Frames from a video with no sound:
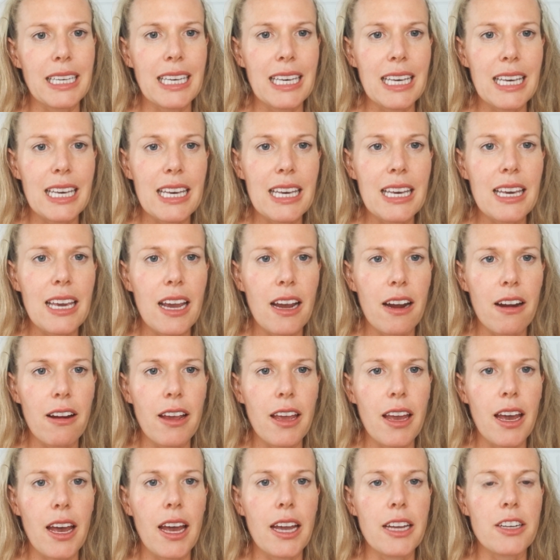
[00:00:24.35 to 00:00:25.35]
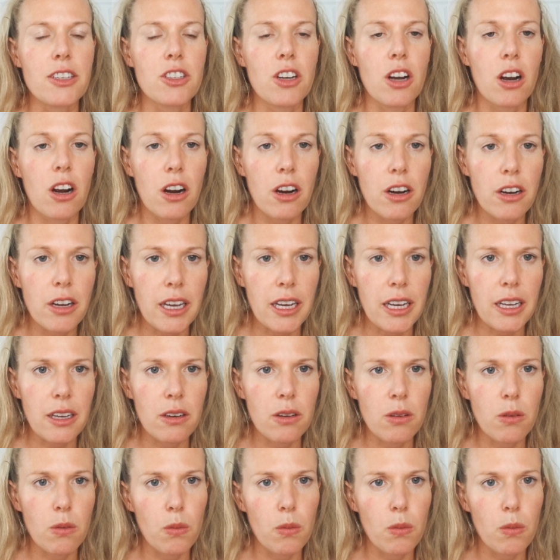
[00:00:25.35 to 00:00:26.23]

key area I target